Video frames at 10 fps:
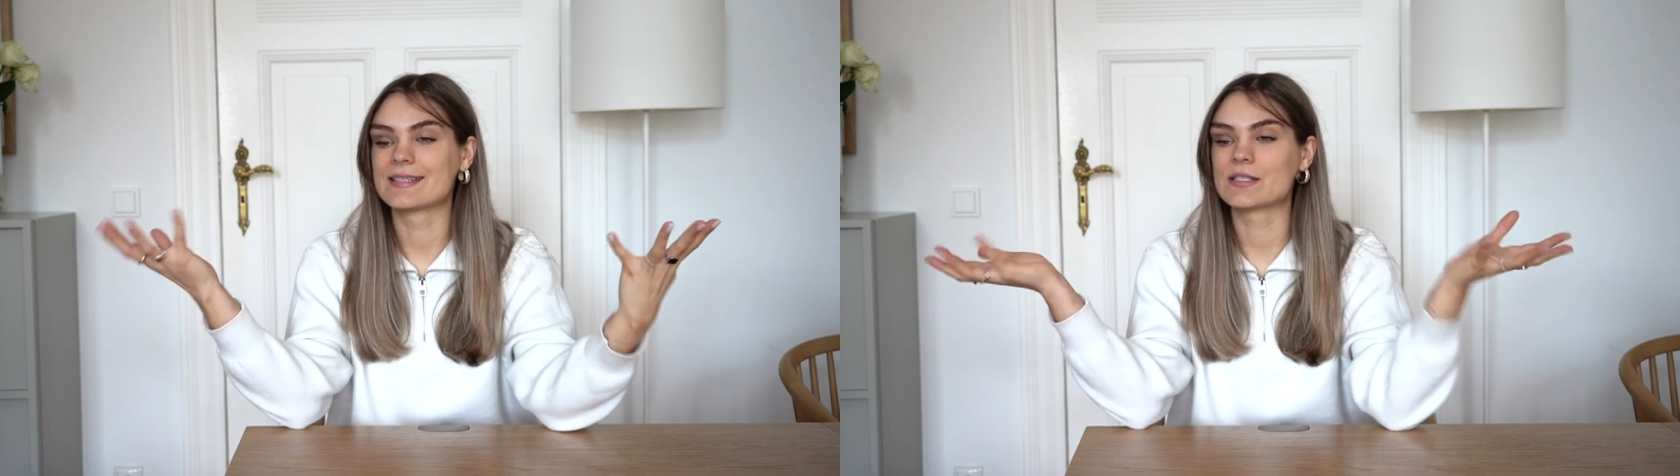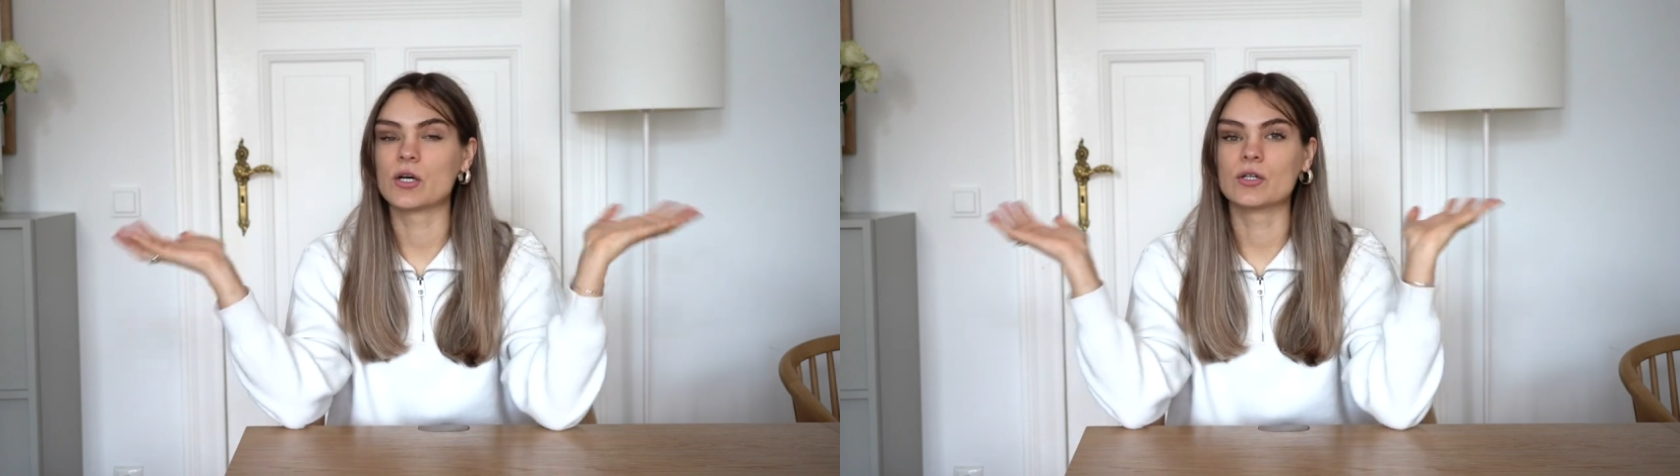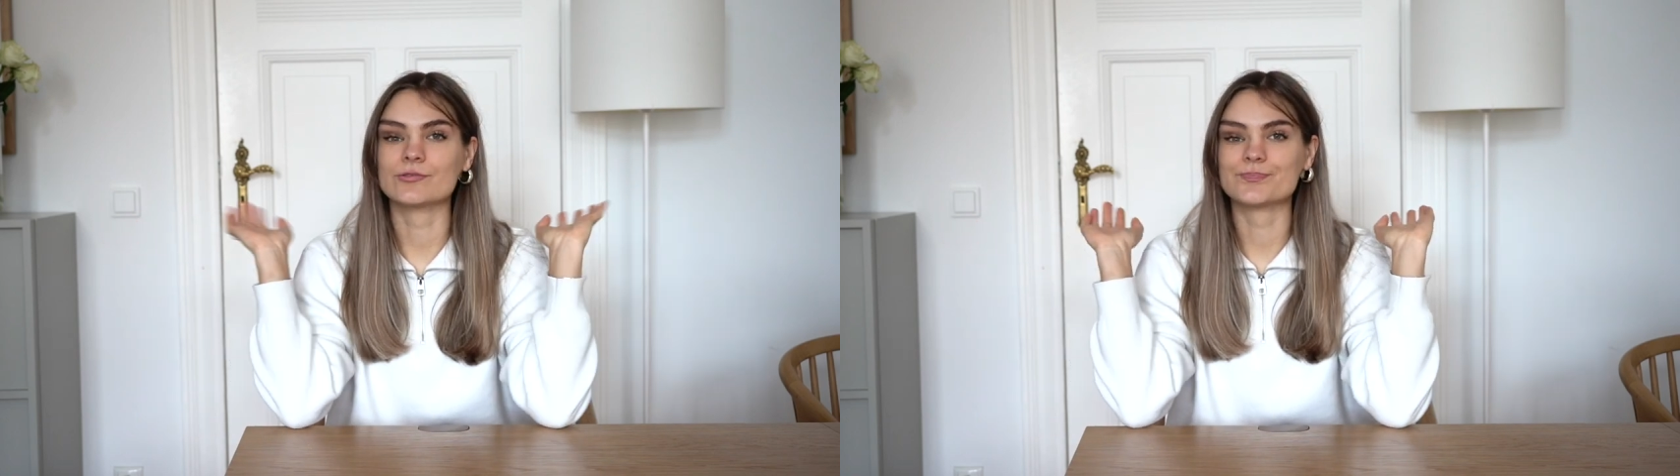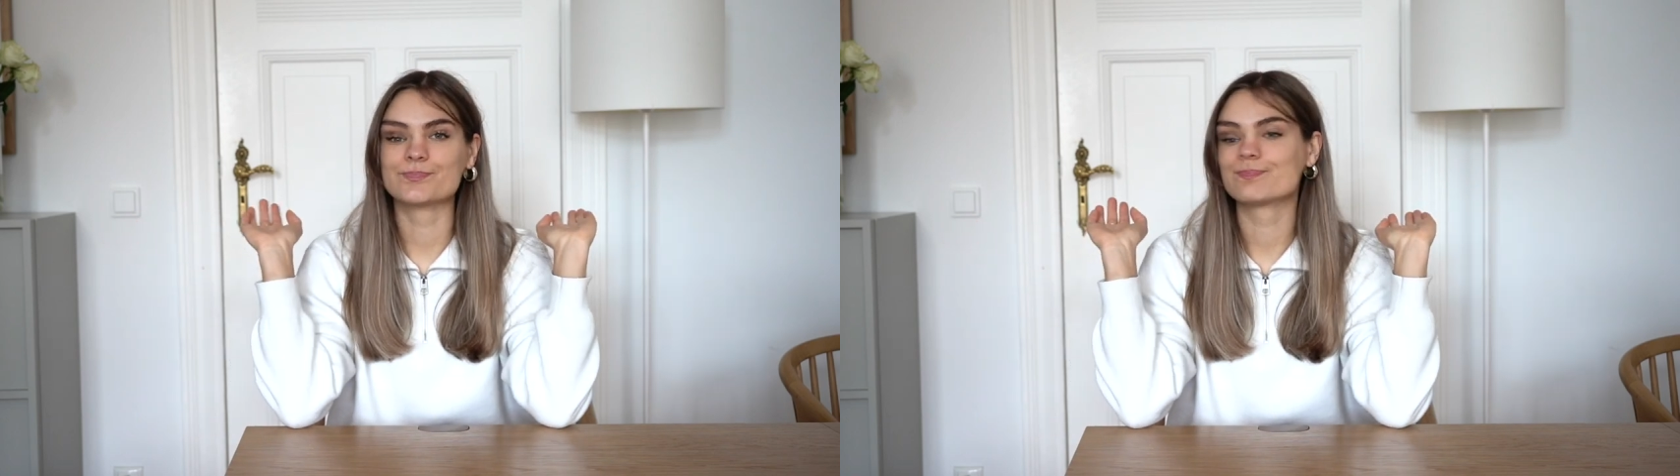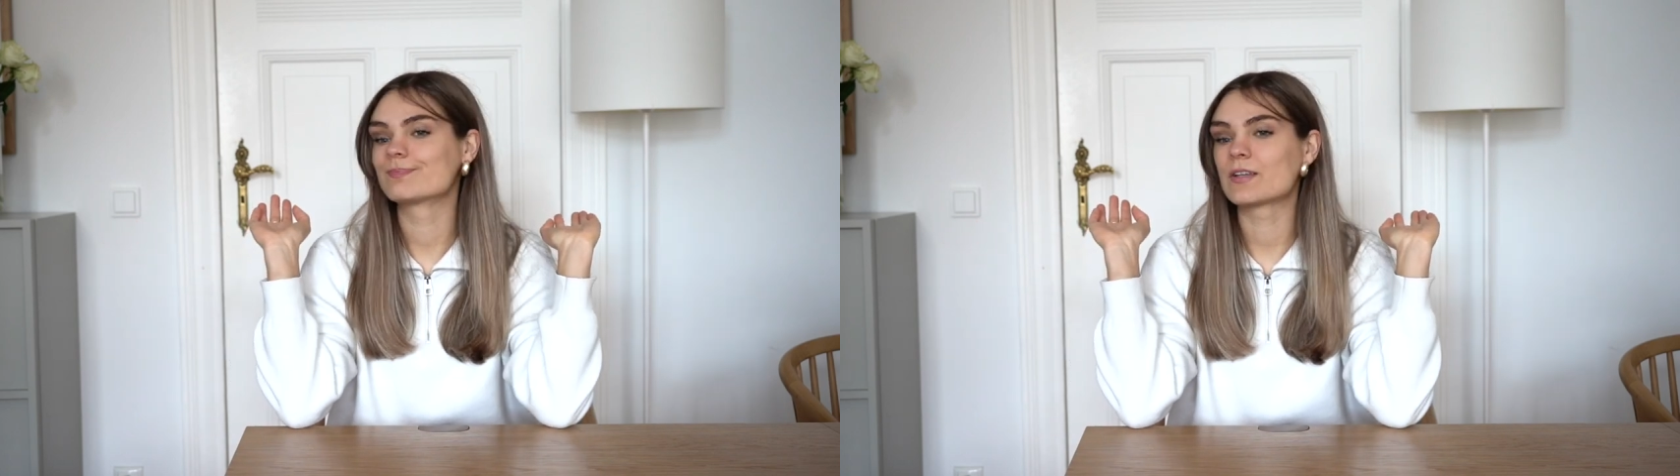So
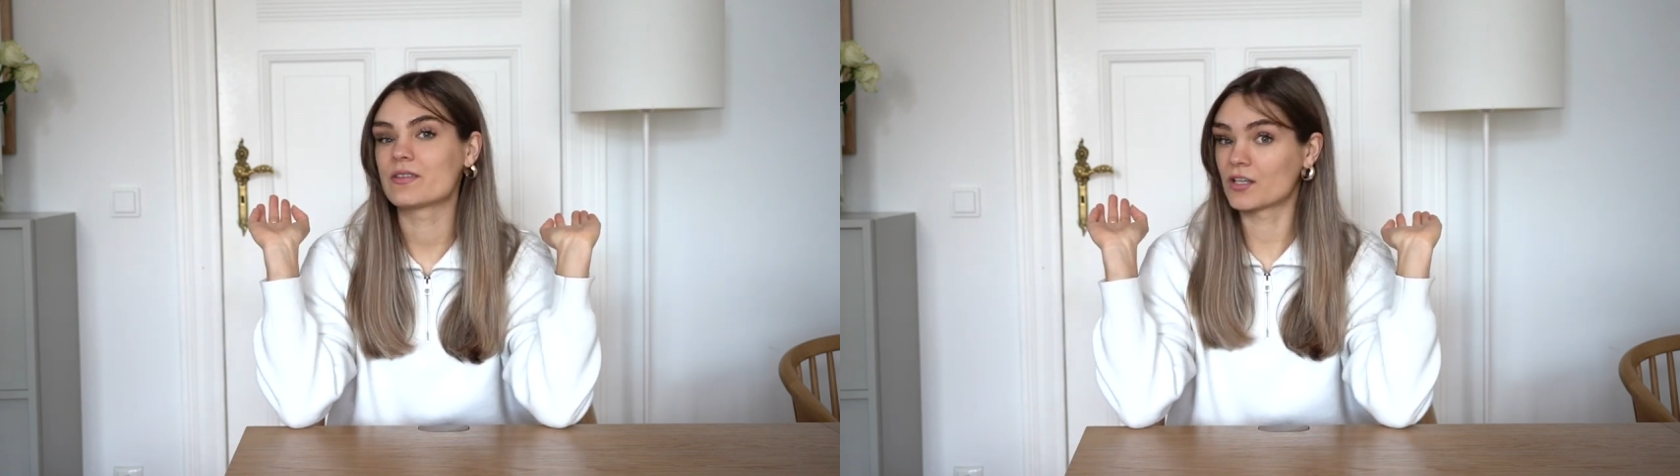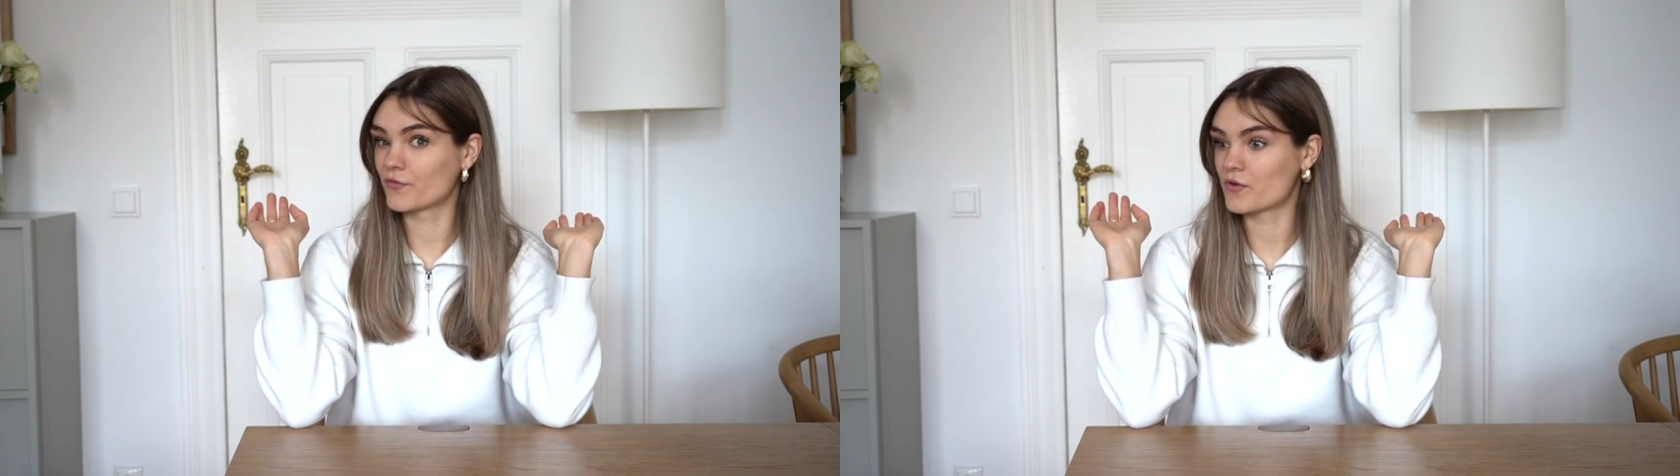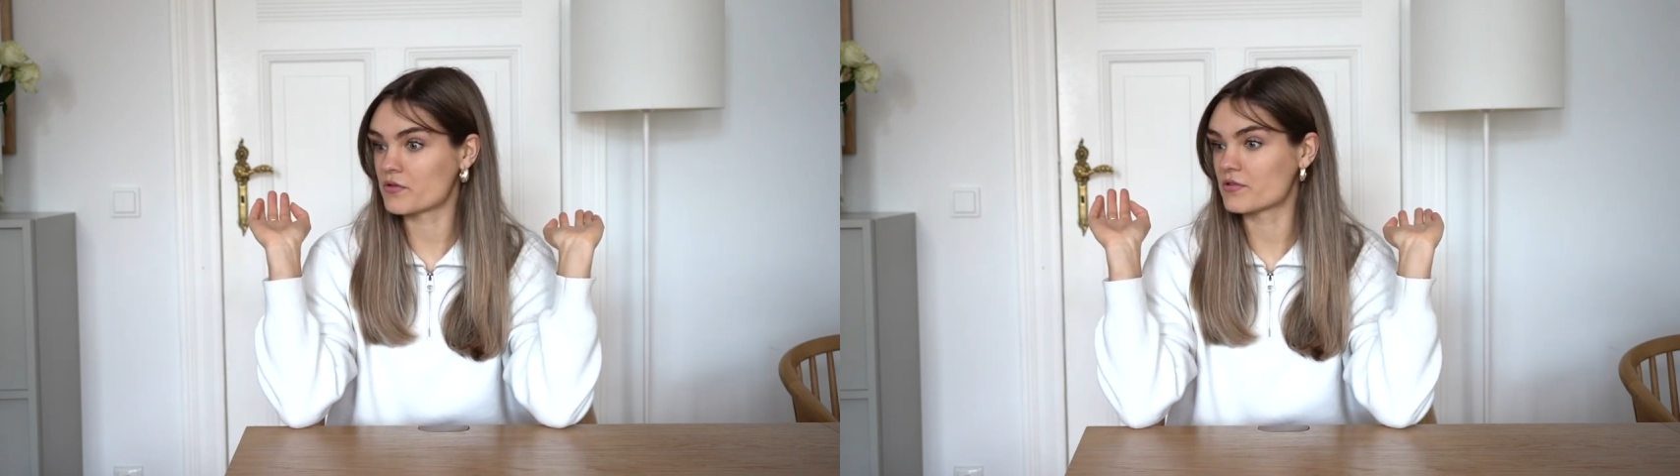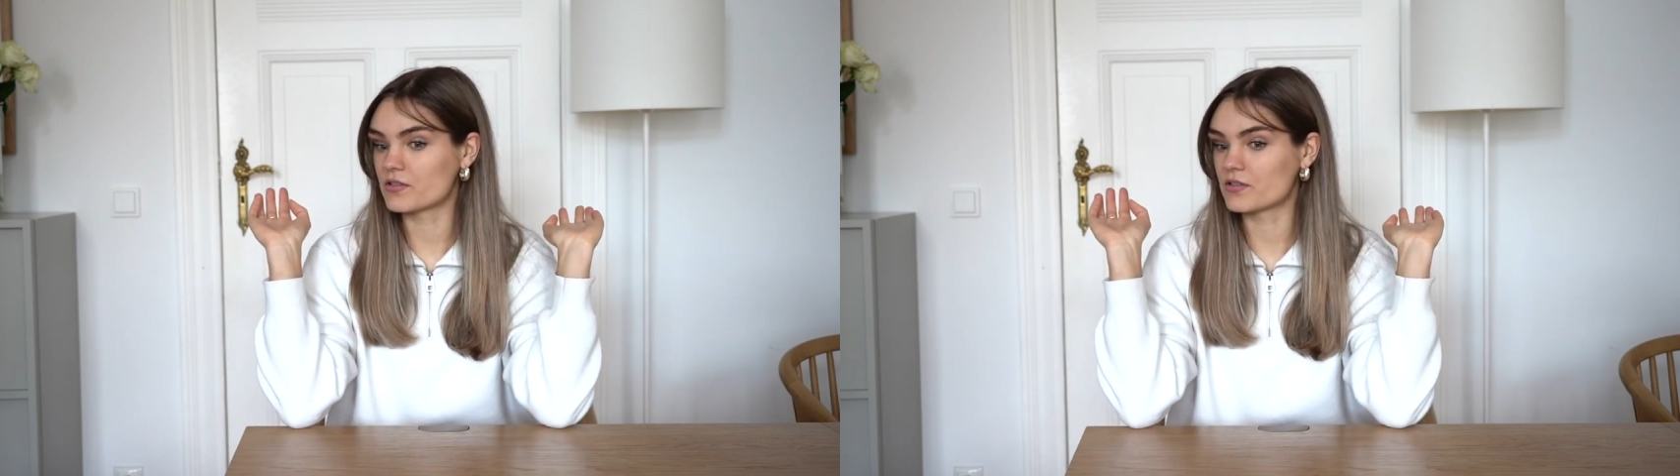without further